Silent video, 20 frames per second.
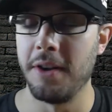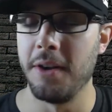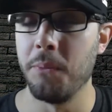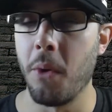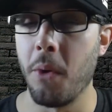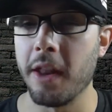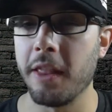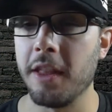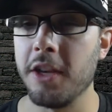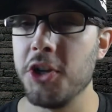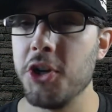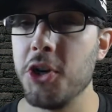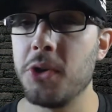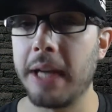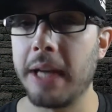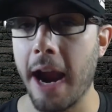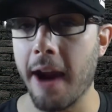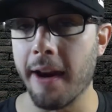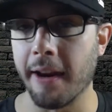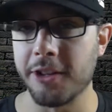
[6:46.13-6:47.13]
one of the new
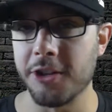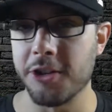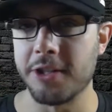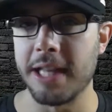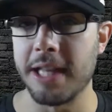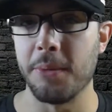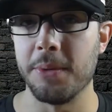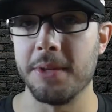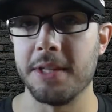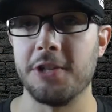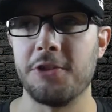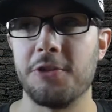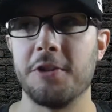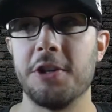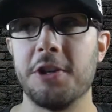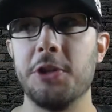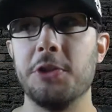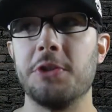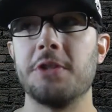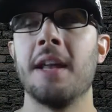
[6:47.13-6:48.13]
characters that was
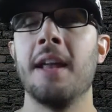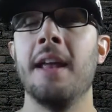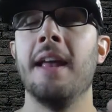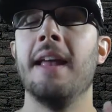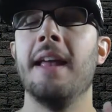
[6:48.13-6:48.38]
introduced,